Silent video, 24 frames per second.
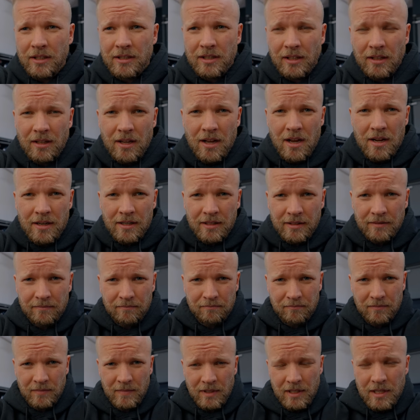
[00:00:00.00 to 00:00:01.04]
It's a lot
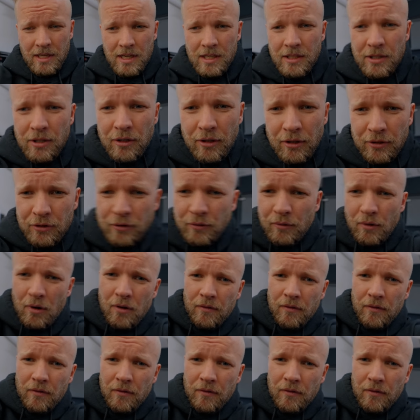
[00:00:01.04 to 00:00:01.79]
easier to